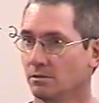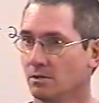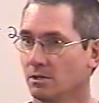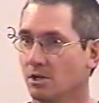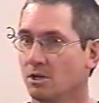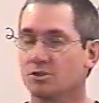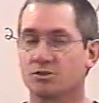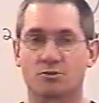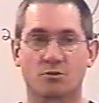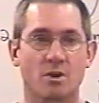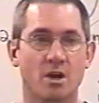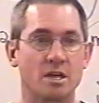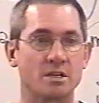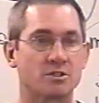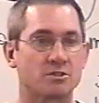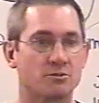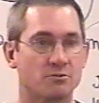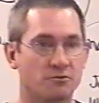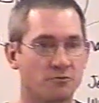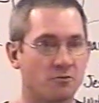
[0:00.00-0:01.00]
trying to
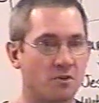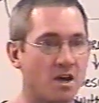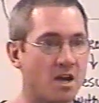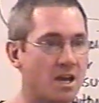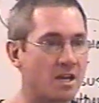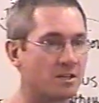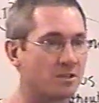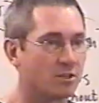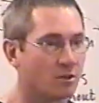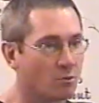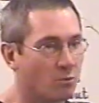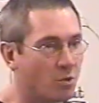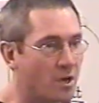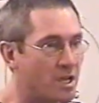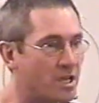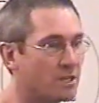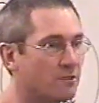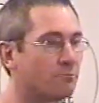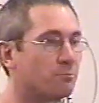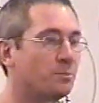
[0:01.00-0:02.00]
find a way
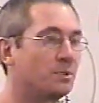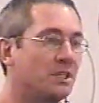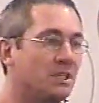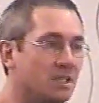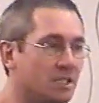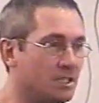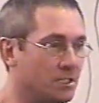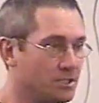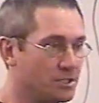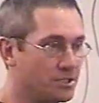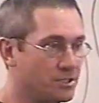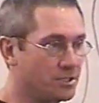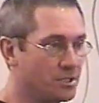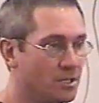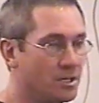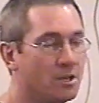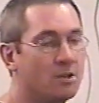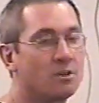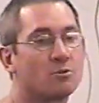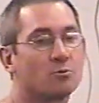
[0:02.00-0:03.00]
of peace
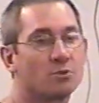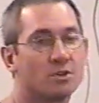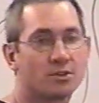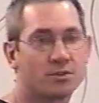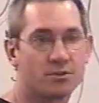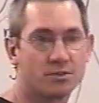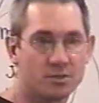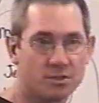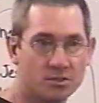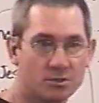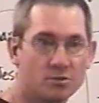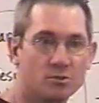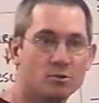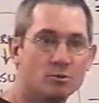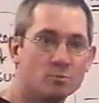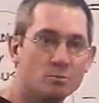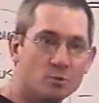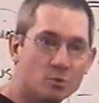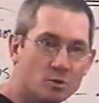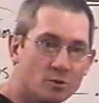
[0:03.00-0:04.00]
with this new
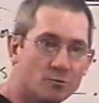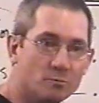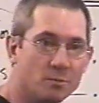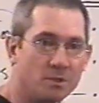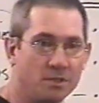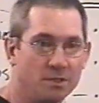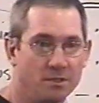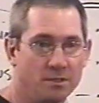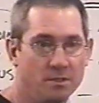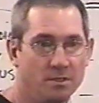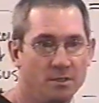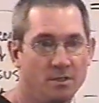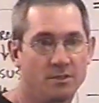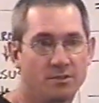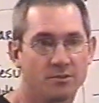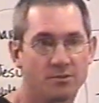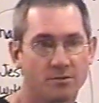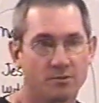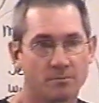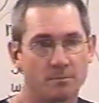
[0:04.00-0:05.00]
movement
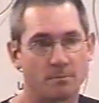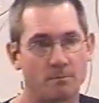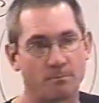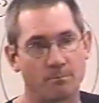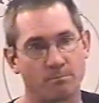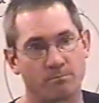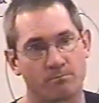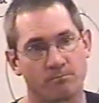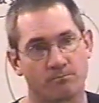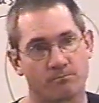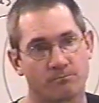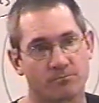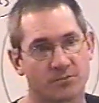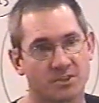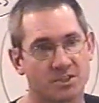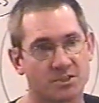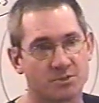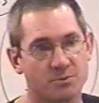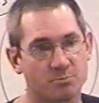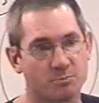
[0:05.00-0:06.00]
that's
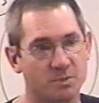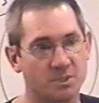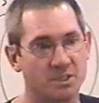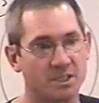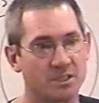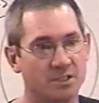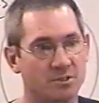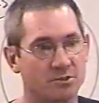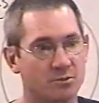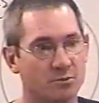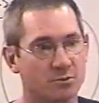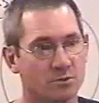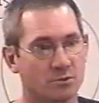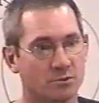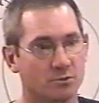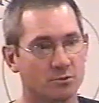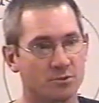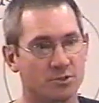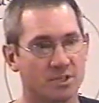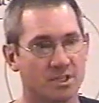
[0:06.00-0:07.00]
beginning to include
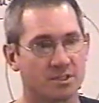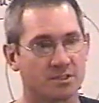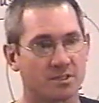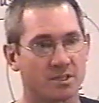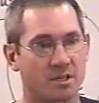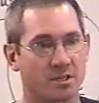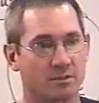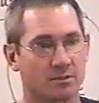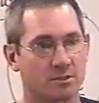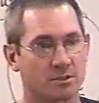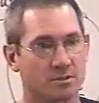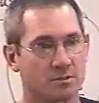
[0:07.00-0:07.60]
Gentiles.